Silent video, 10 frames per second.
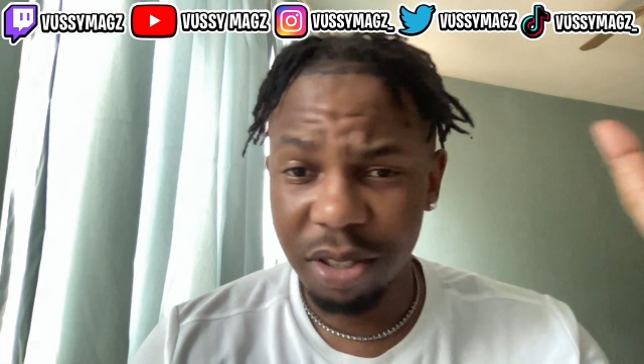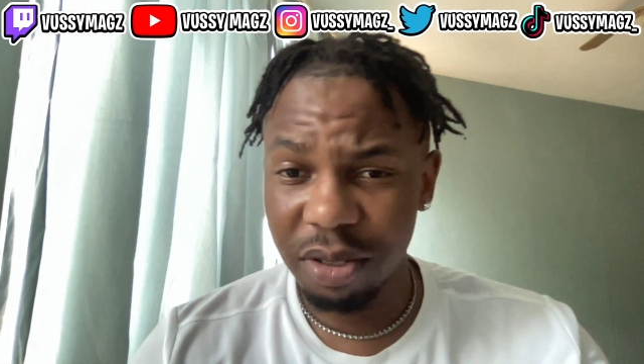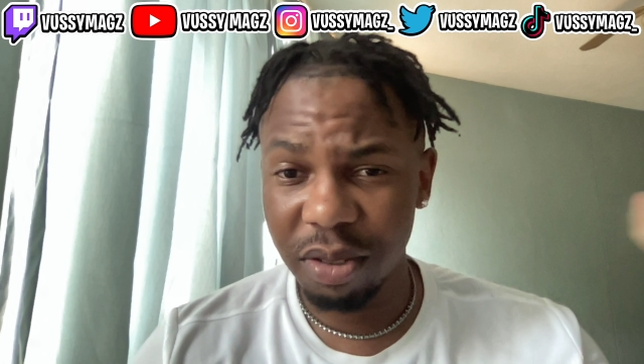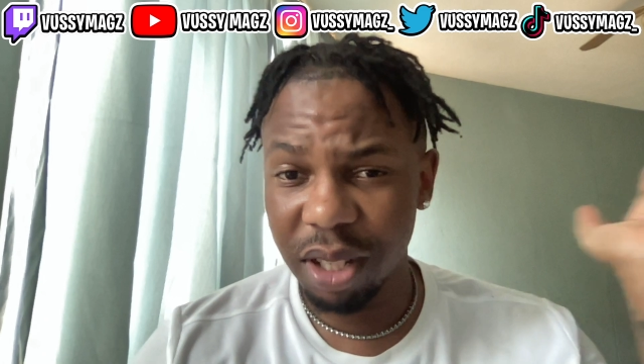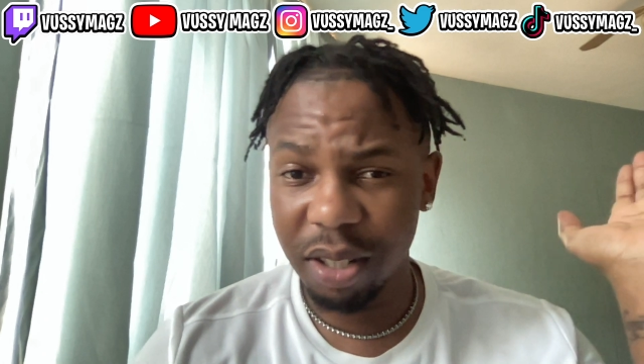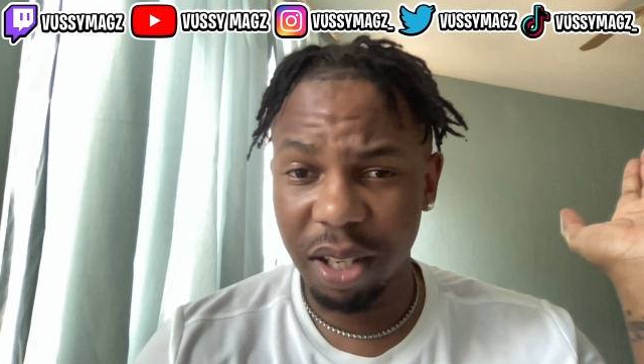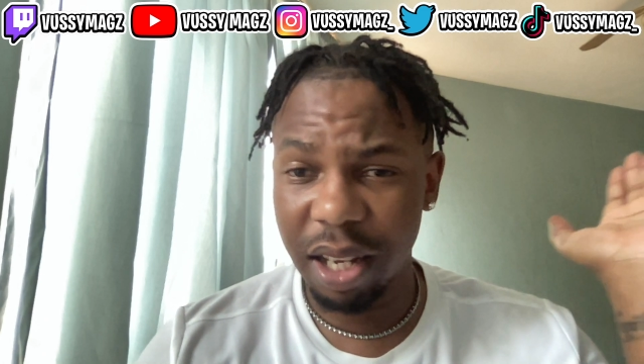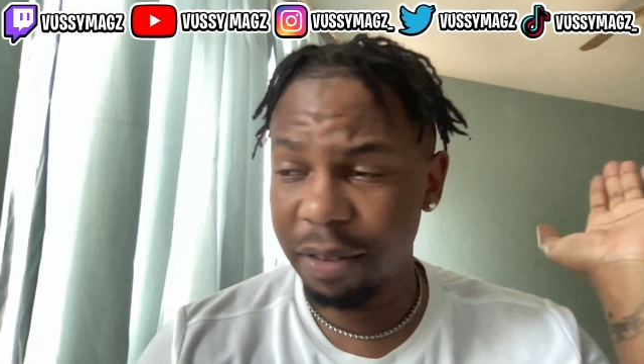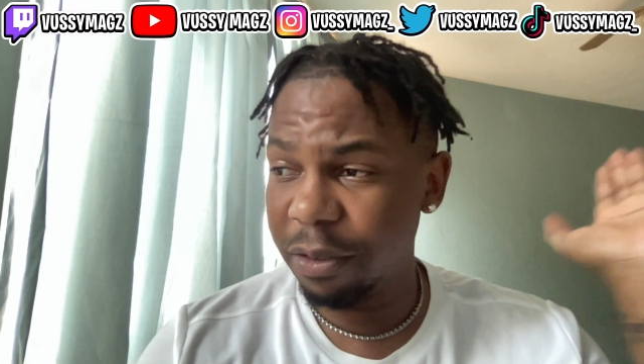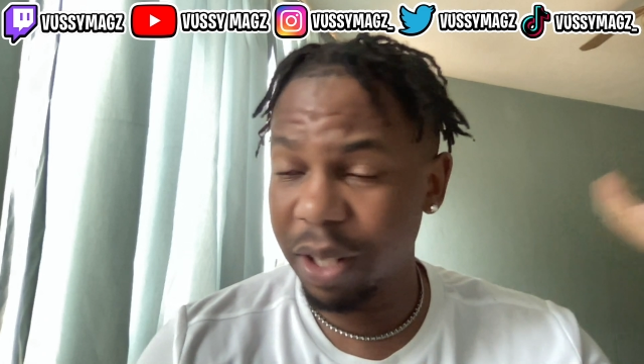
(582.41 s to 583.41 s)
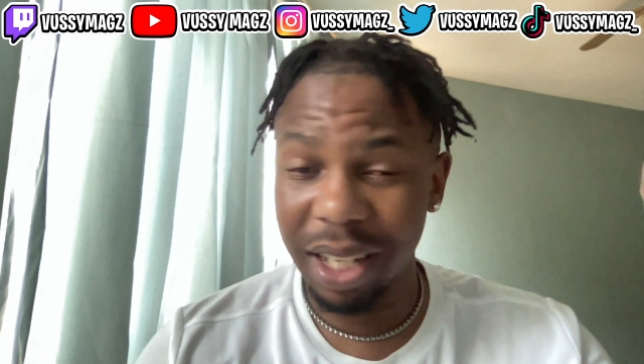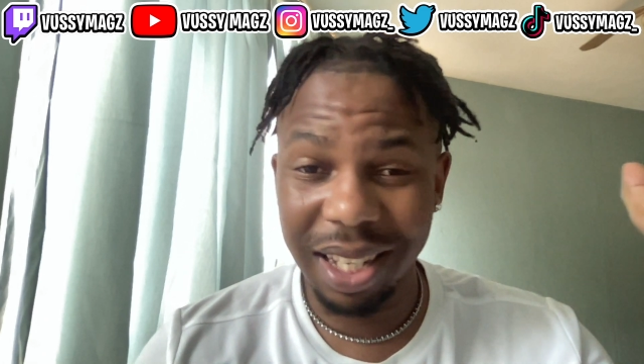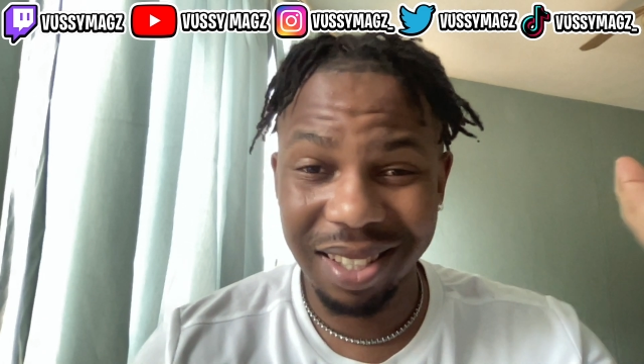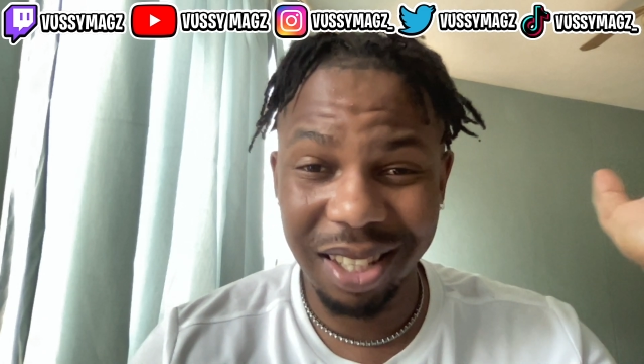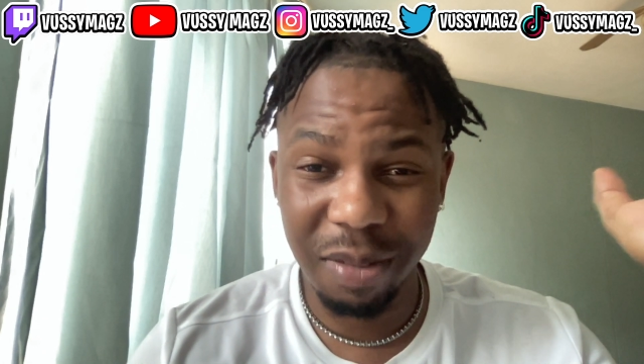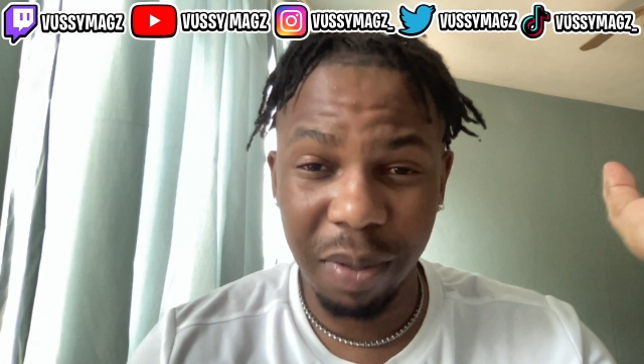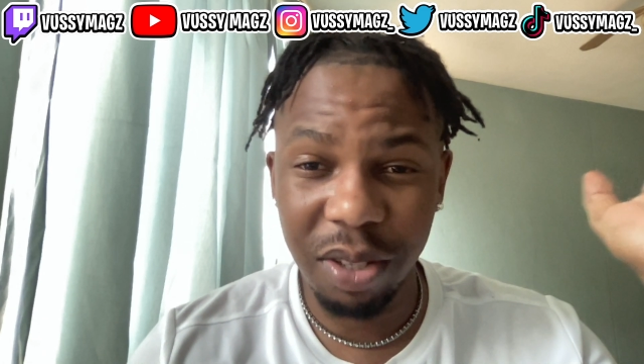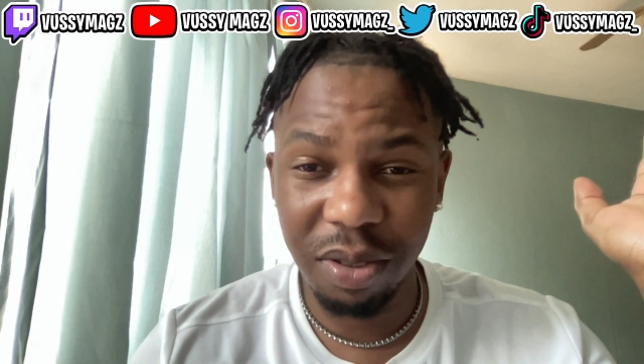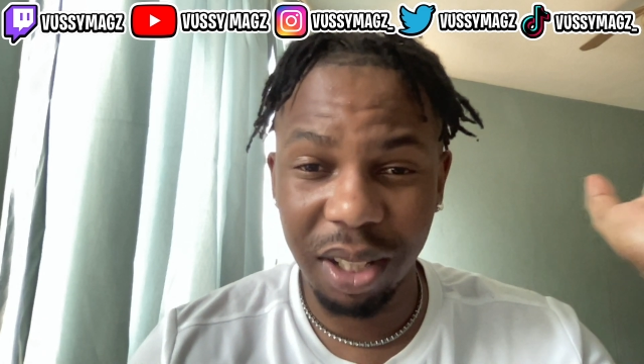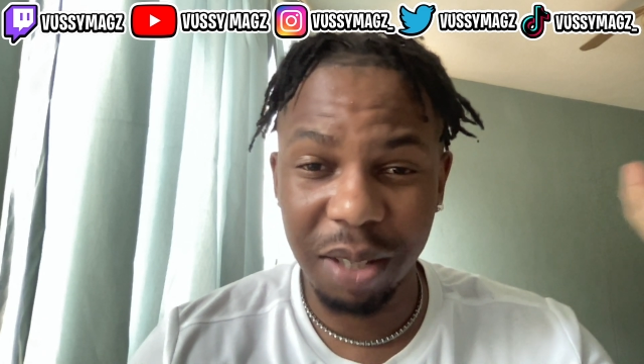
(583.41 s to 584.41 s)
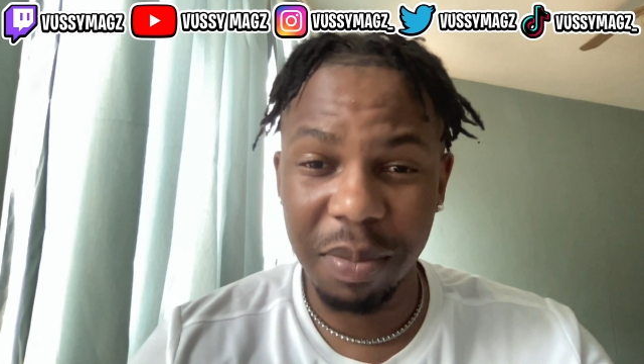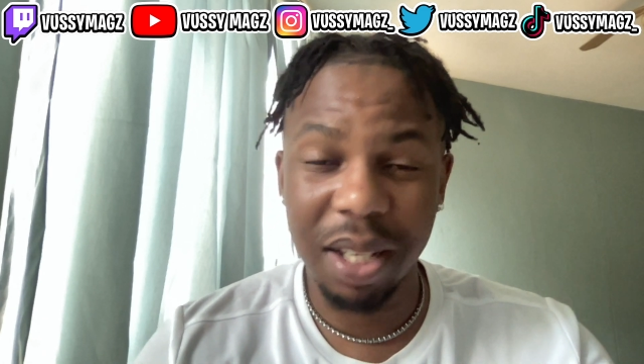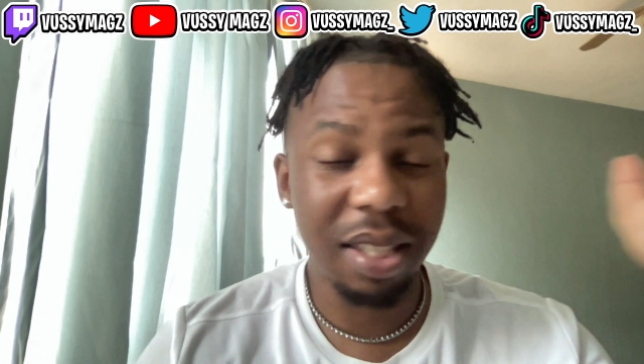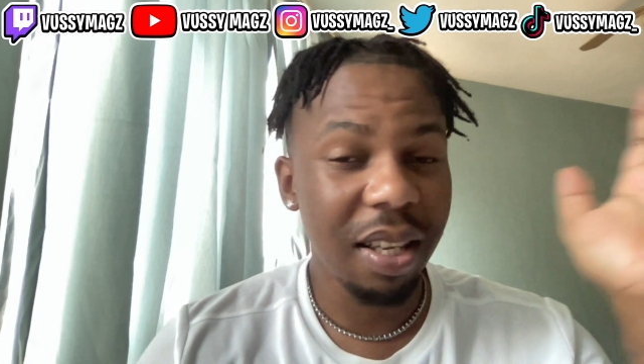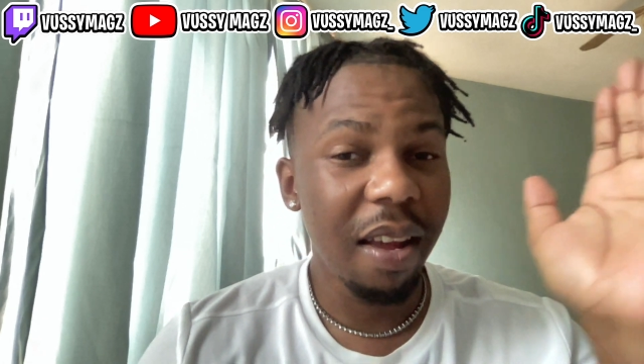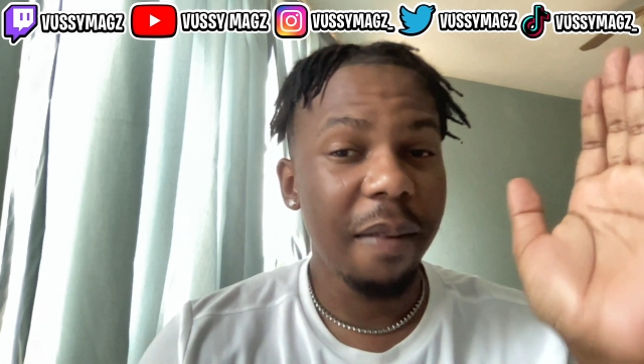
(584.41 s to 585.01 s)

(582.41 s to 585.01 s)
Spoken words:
to the for the next 6 months, 3 months,